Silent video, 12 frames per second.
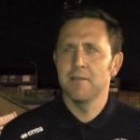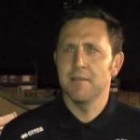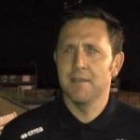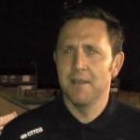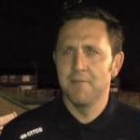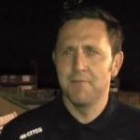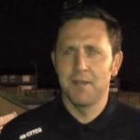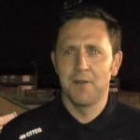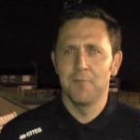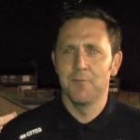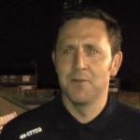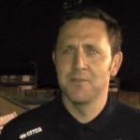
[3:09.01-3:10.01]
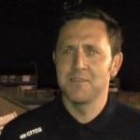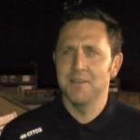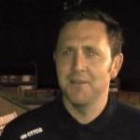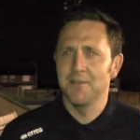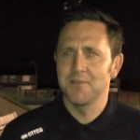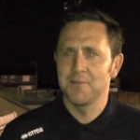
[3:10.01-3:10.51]
I think every club wants
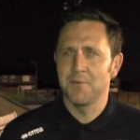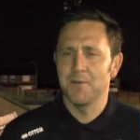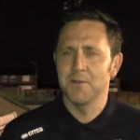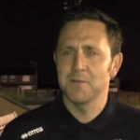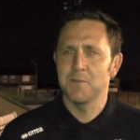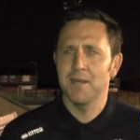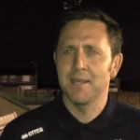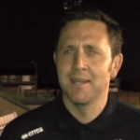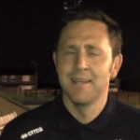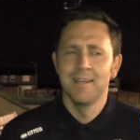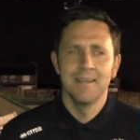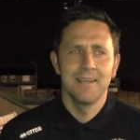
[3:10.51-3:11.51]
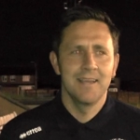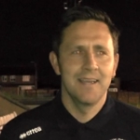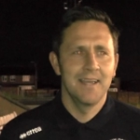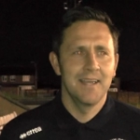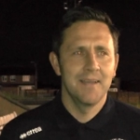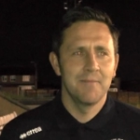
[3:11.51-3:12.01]
all the supporters back.
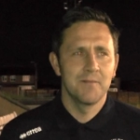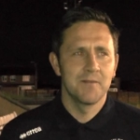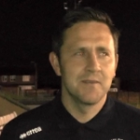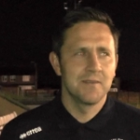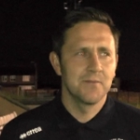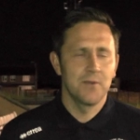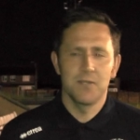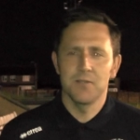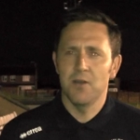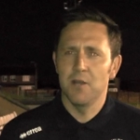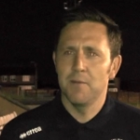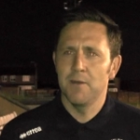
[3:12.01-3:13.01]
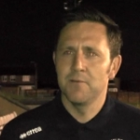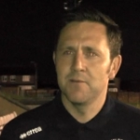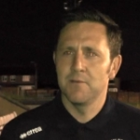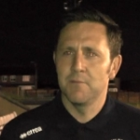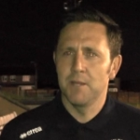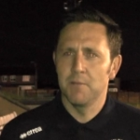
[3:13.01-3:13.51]
Um, it's what it's all about.
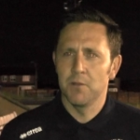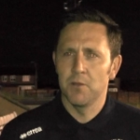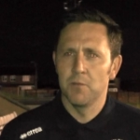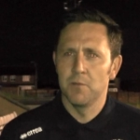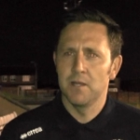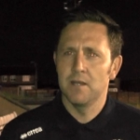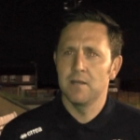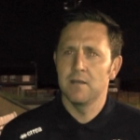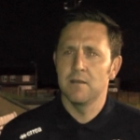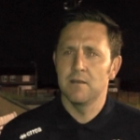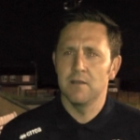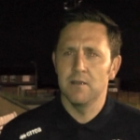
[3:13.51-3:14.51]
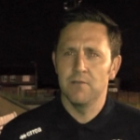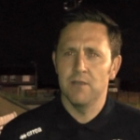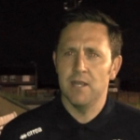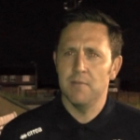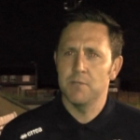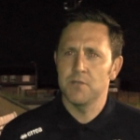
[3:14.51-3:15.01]
The people coming in and a
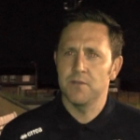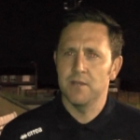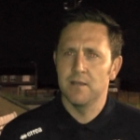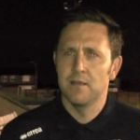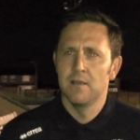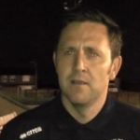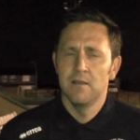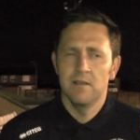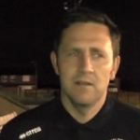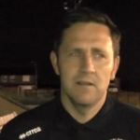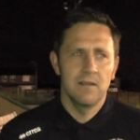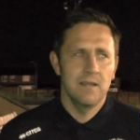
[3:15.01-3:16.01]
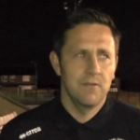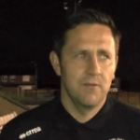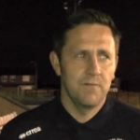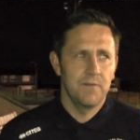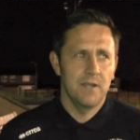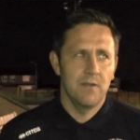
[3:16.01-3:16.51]
great atmosphere, and uh,
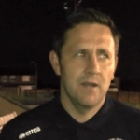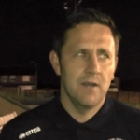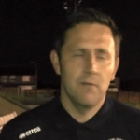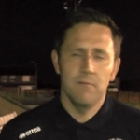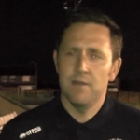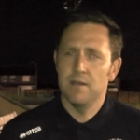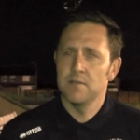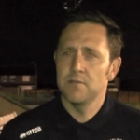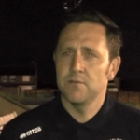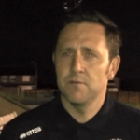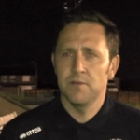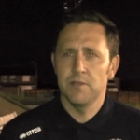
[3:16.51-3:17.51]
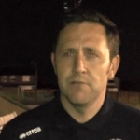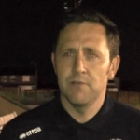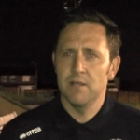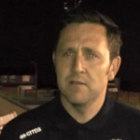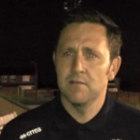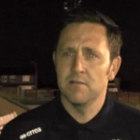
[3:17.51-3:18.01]
hopefully our, our fans be
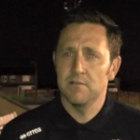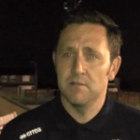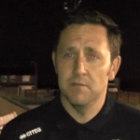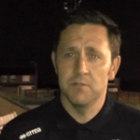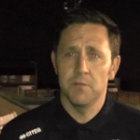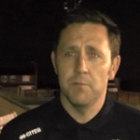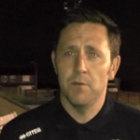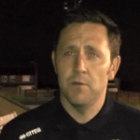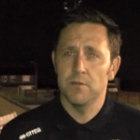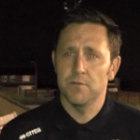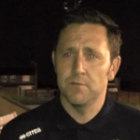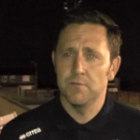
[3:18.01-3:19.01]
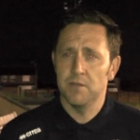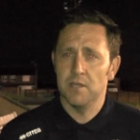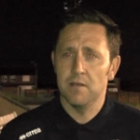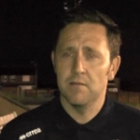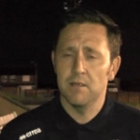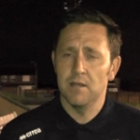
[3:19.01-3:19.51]
great. They'll support us from
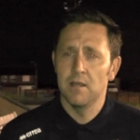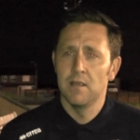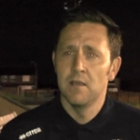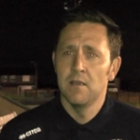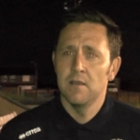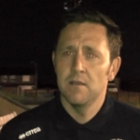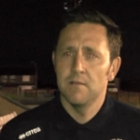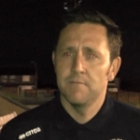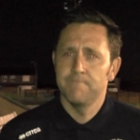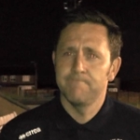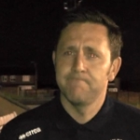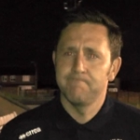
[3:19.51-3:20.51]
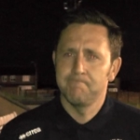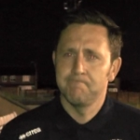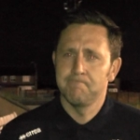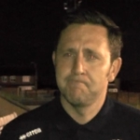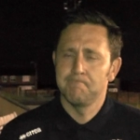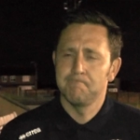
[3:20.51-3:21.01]
thick and thin.
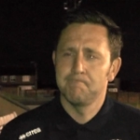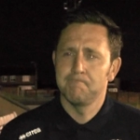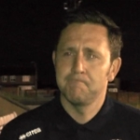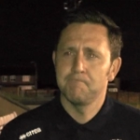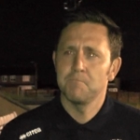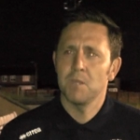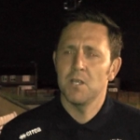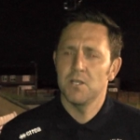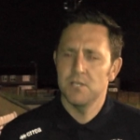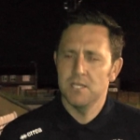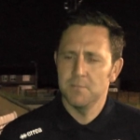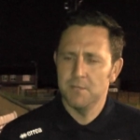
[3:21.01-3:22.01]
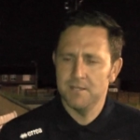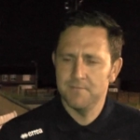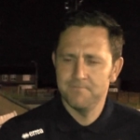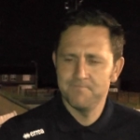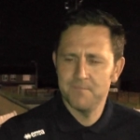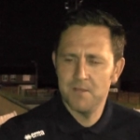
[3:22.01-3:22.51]
All right, congratulations. Cheers, mate.
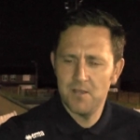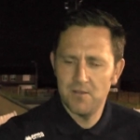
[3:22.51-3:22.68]
Thank you.